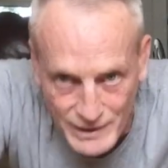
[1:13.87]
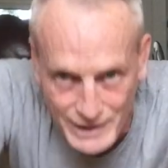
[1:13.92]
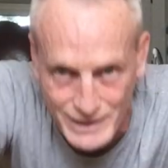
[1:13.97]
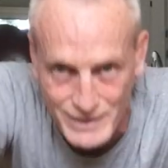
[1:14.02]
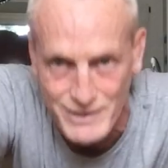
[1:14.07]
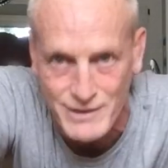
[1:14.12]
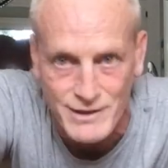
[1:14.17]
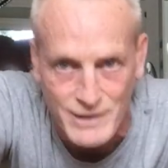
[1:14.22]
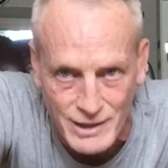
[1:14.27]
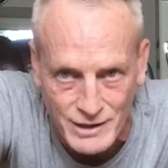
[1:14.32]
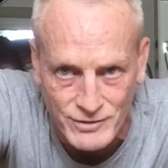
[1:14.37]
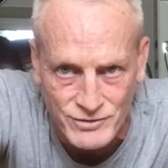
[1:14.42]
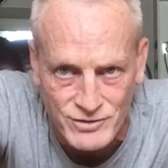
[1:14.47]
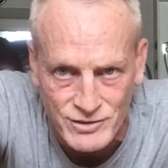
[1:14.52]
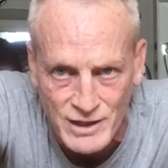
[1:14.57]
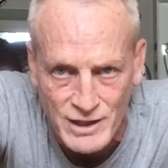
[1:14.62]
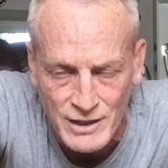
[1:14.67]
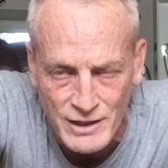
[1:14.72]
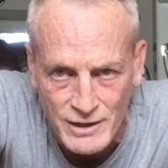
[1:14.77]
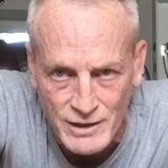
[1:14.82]
like
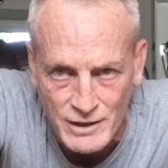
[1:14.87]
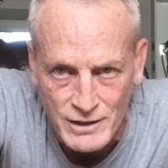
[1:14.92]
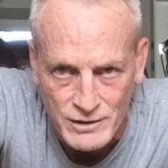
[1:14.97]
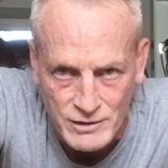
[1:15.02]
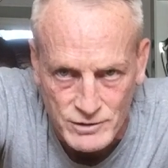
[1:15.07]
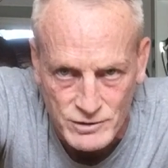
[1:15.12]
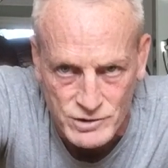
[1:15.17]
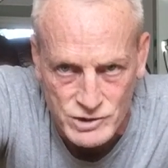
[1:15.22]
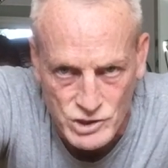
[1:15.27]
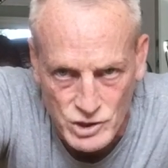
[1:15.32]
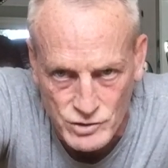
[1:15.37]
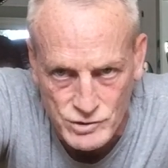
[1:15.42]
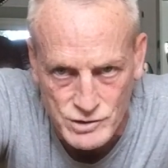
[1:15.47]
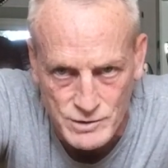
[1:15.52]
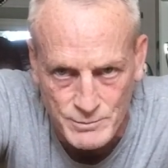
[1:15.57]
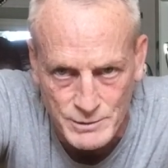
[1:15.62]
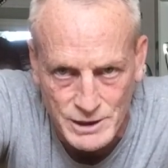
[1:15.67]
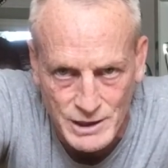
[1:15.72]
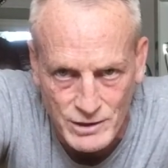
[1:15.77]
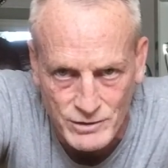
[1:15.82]
this to show
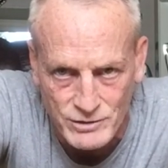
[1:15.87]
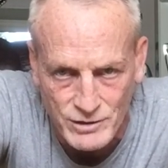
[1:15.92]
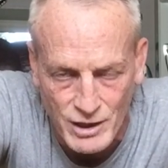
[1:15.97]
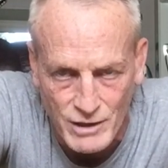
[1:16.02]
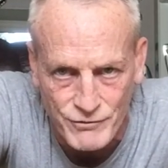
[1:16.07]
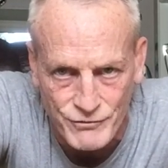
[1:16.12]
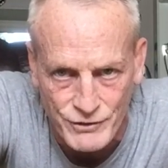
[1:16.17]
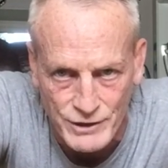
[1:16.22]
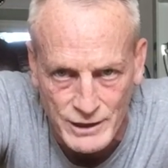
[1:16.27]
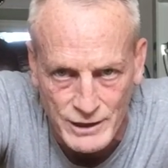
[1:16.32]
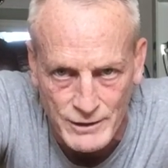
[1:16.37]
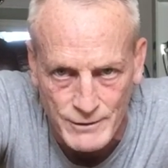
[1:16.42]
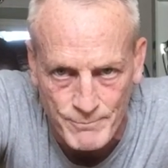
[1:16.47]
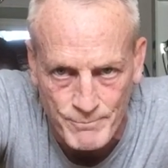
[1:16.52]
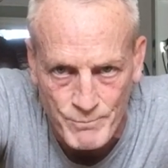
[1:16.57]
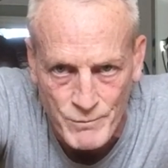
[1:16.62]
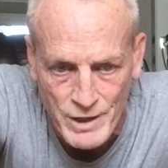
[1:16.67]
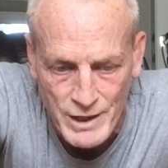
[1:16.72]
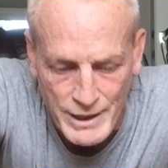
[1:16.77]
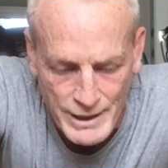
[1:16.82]
somebody how tough I
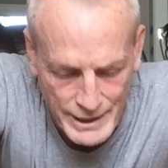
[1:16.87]
am